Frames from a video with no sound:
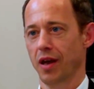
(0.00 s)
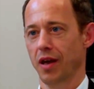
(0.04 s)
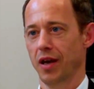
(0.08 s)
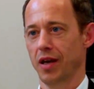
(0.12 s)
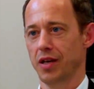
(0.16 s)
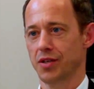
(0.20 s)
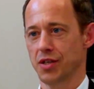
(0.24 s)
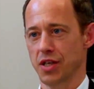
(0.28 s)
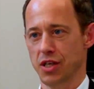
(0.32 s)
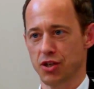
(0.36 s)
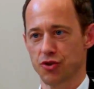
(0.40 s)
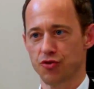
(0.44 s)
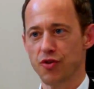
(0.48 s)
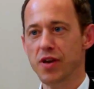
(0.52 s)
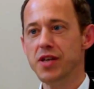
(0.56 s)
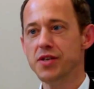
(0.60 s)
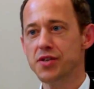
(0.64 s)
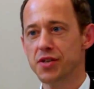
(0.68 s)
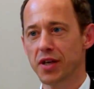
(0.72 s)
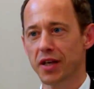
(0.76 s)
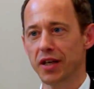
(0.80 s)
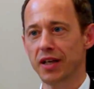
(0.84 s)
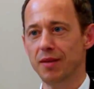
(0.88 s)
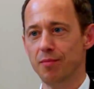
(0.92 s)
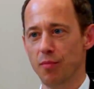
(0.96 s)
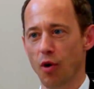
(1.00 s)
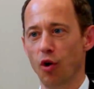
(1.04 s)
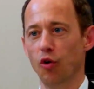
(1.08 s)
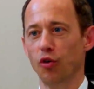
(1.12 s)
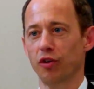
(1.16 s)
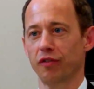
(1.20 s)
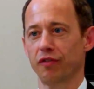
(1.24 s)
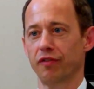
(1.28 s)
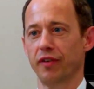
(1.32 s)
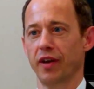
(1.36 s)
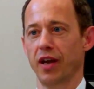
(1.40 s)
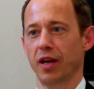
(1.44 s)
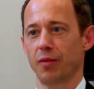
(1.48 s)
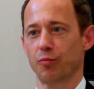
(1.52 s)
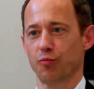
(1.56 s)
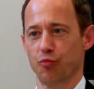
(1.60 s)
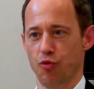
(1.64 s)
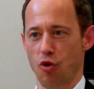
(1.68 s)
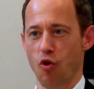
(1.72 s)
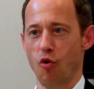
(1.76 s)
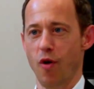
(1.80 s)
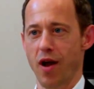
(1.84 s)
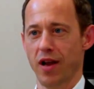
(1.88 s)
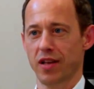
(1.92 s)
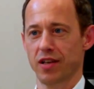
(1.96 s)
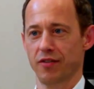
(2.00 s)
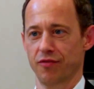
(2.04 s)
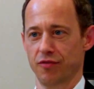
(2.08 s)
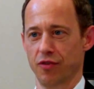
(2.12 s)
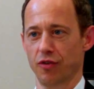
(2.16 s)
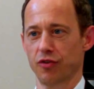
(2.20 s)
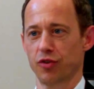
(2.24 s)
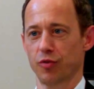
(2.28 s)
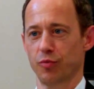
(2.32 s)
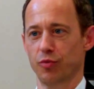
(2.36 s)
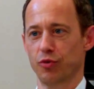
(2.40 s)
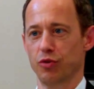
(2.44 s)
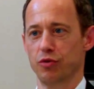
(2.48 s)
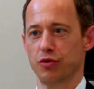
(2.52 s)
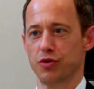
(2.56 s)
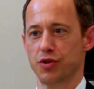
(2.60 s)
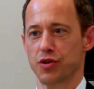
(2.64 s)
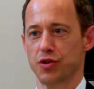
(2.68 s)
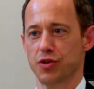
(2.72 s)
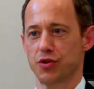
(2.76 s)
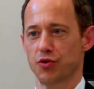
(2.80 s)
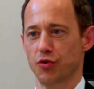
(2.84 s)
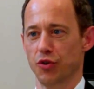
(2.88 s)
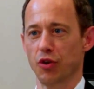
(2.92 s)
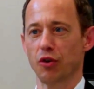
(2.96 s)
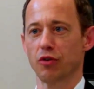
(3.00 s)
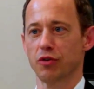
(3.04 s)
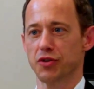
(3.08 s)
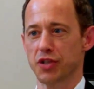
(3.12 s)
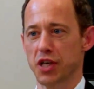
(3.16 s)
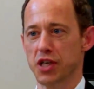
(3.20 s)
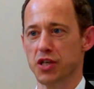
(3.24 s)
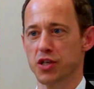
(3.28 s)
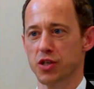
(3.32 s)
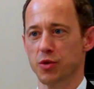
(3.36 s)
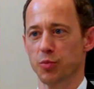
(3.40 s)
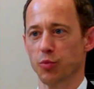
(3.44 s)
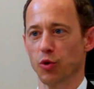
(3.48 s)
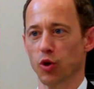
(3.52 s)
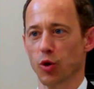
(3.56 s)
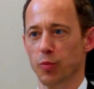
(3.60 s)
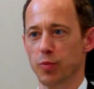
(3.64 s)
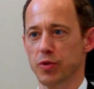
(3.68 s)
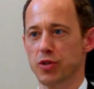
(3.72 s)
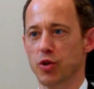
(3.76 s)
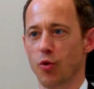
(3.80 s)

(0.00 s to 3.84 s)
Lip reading: is intrinsically motivate proactive contributions to the organization's purpose.